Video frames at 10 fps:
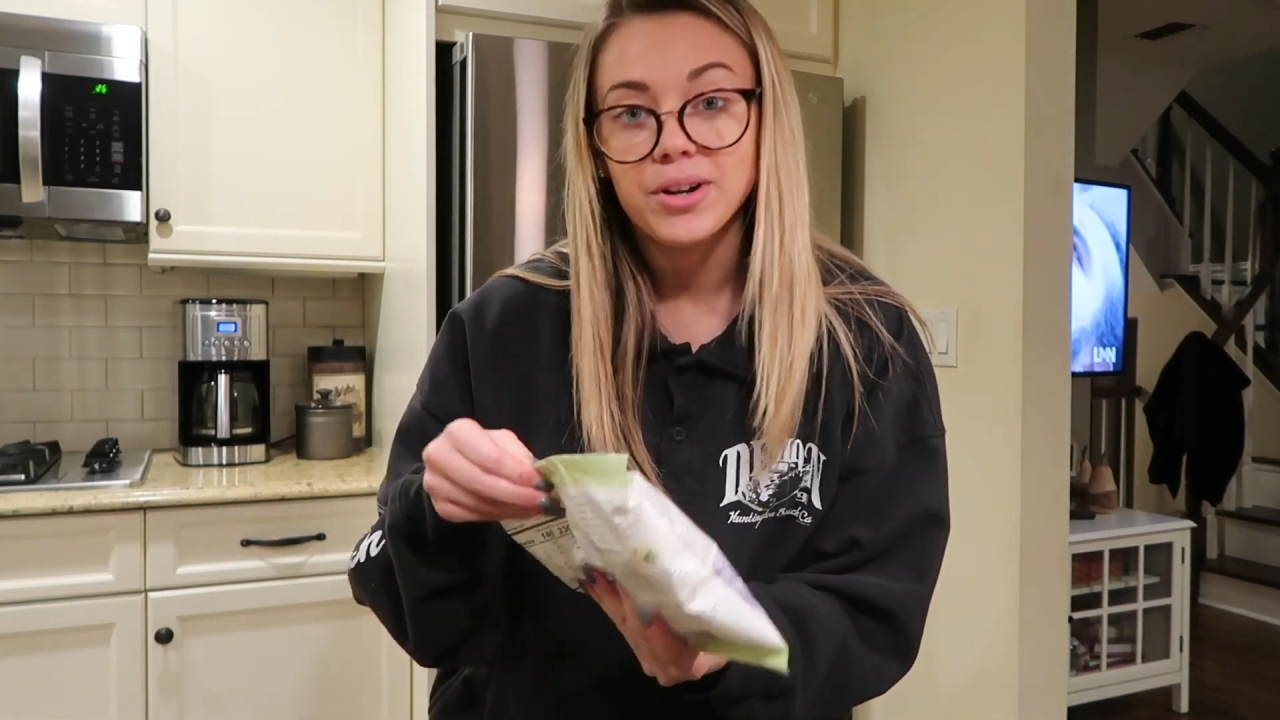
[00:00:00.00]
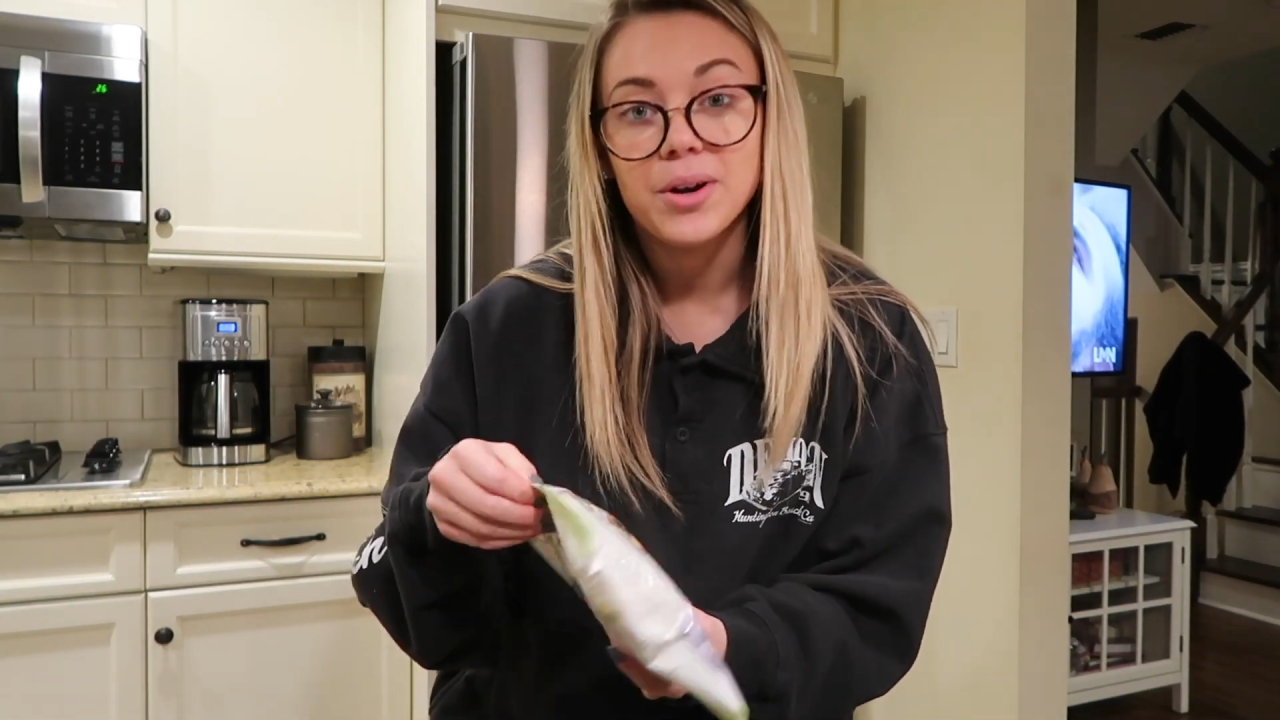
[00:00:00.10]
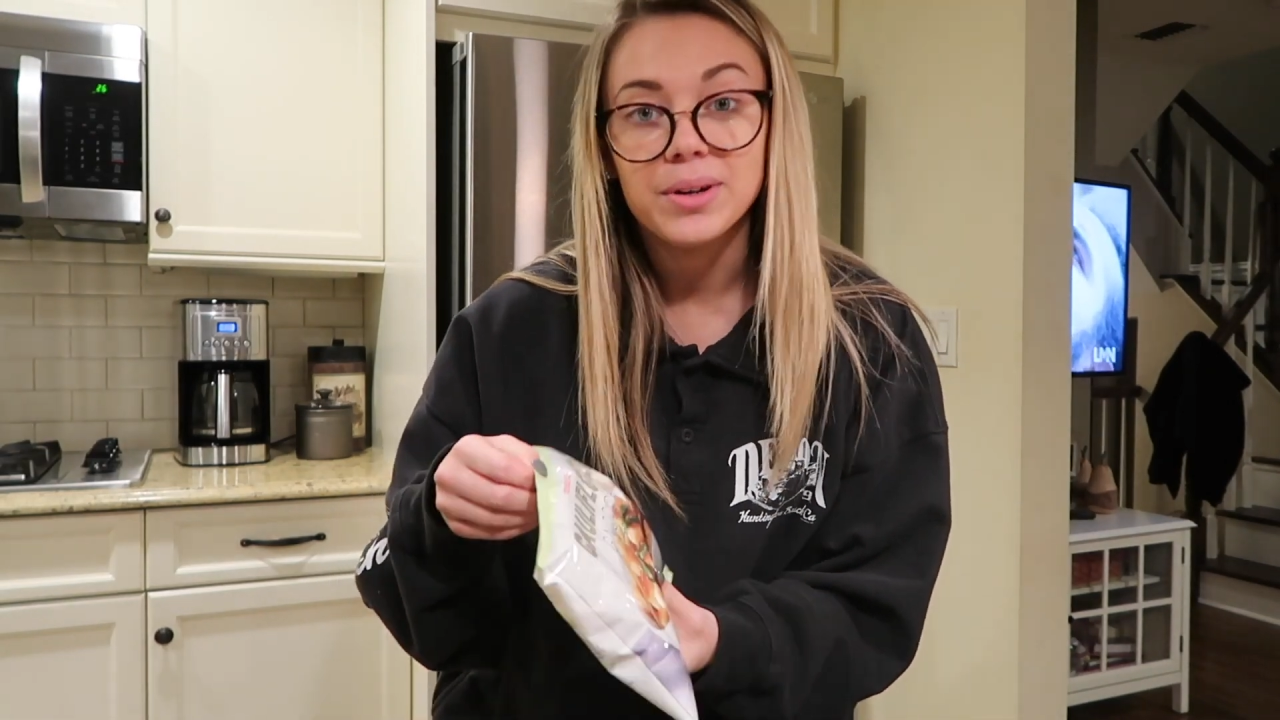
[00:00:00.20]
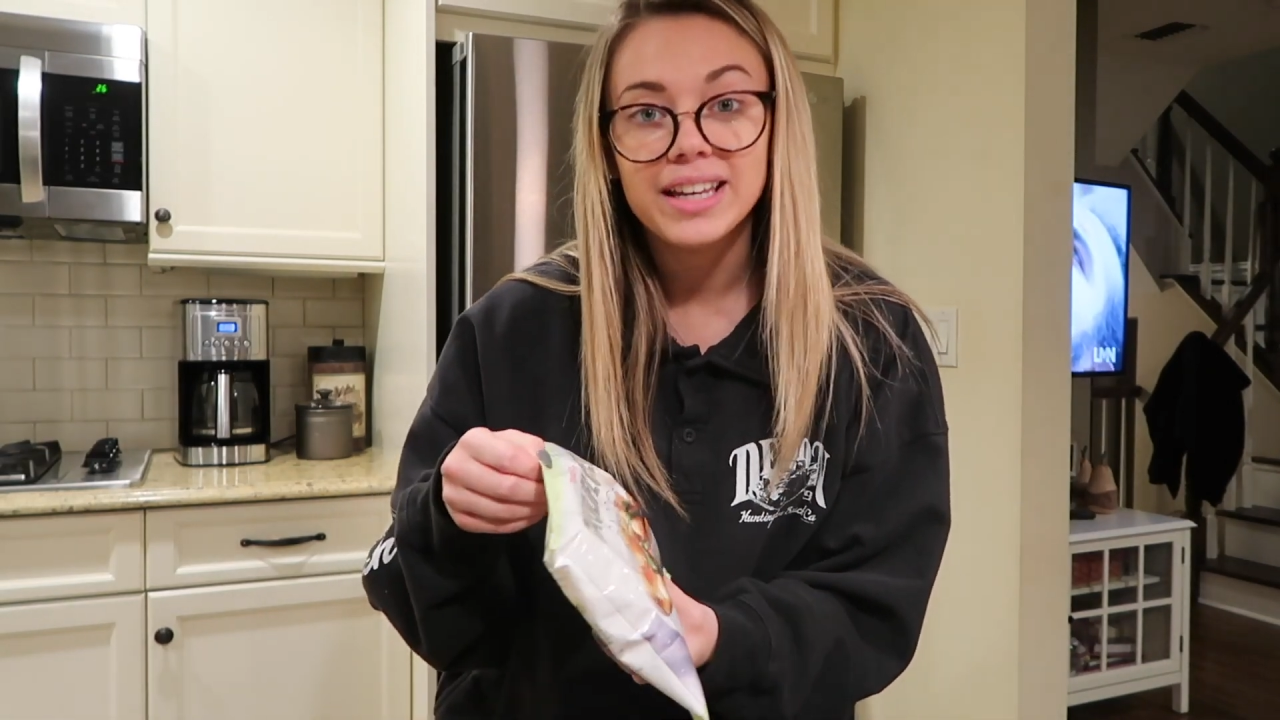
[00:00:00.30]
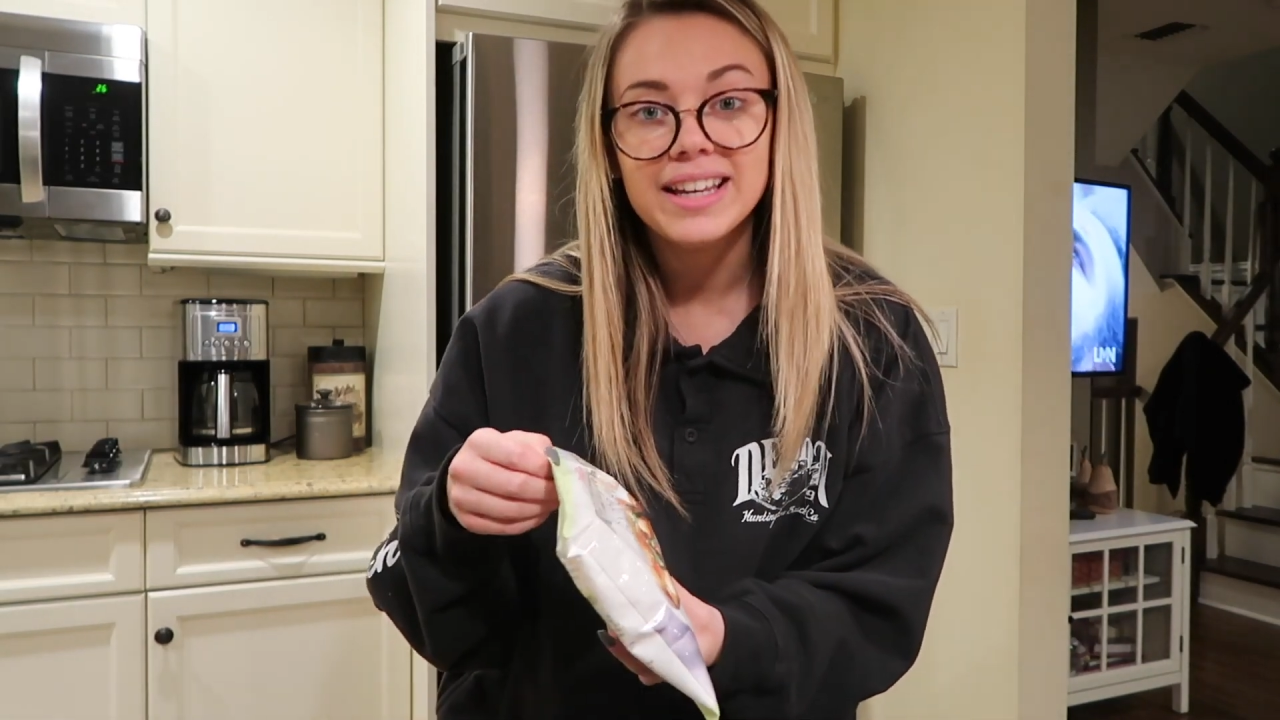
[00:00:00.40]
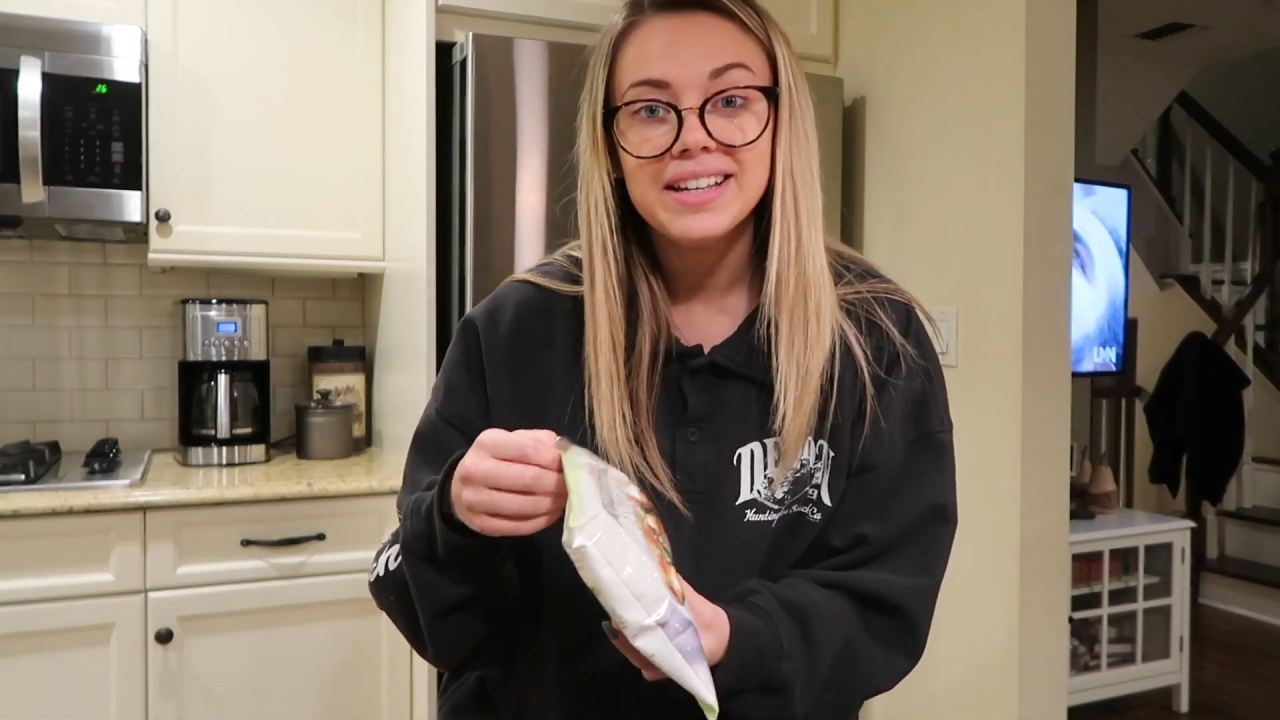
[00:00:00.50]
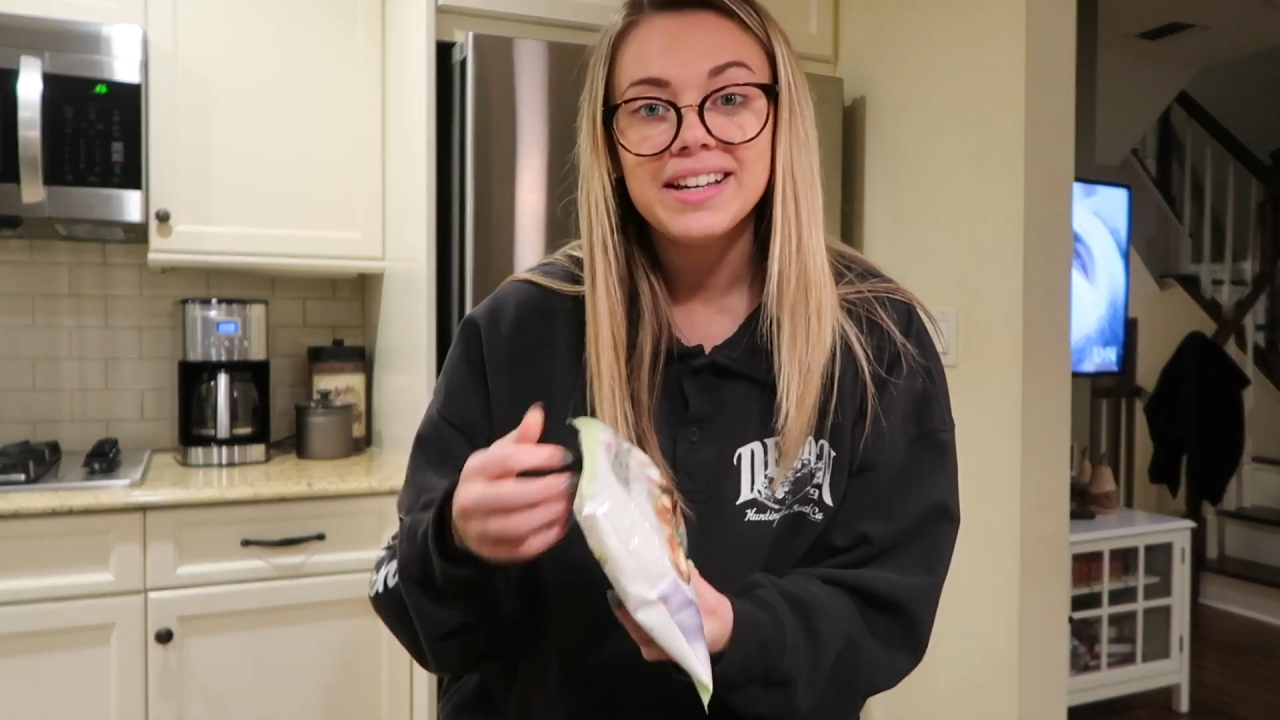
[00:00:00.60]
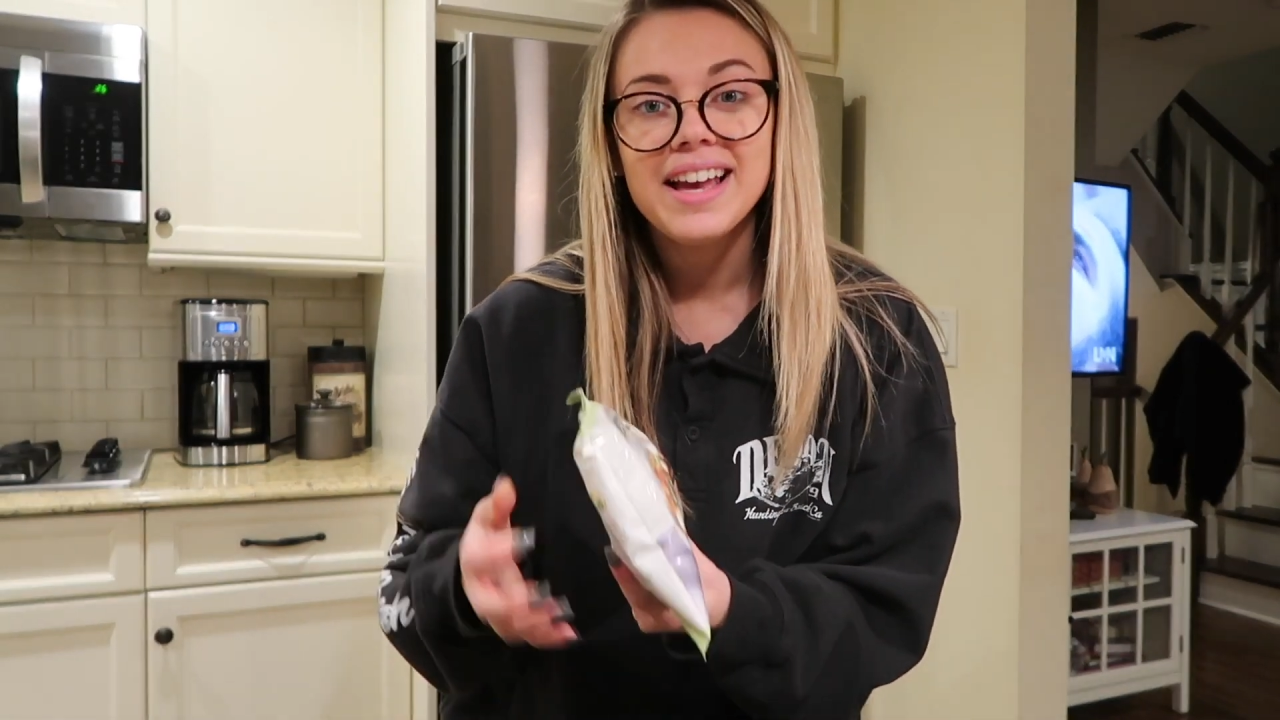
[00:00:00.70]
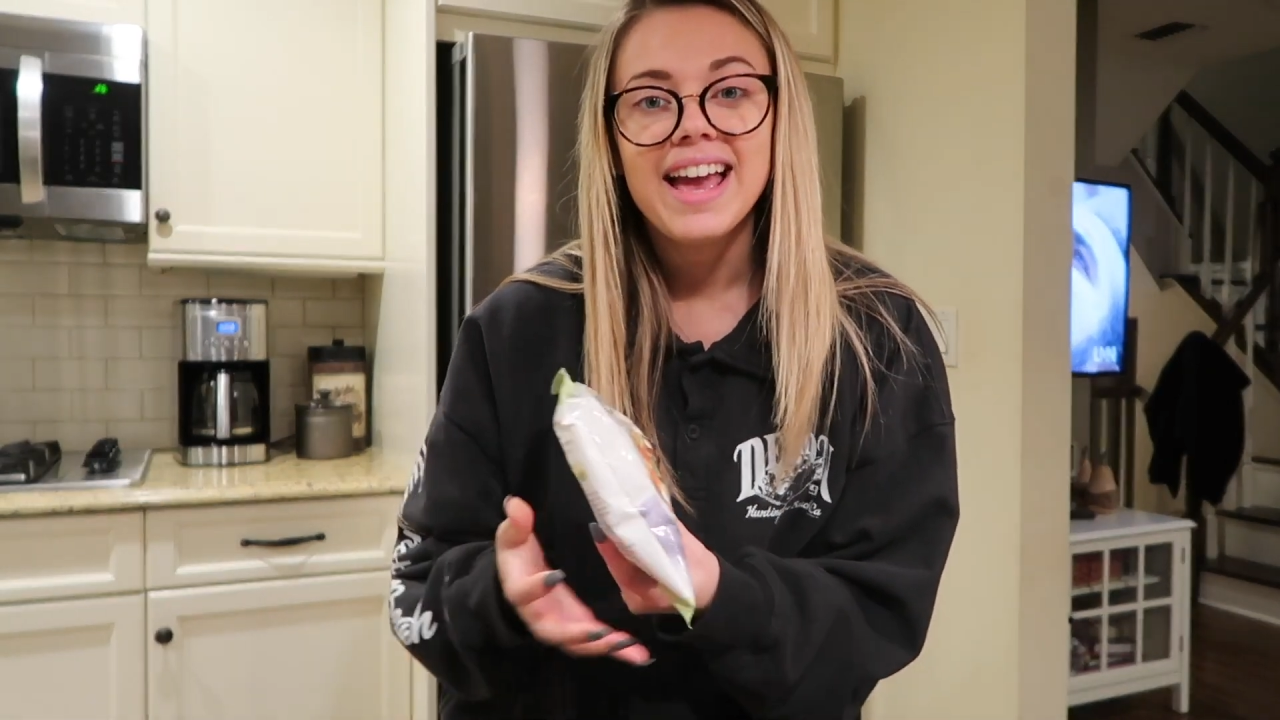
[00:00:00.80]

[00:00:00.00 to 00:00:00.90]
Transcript: gnocchi,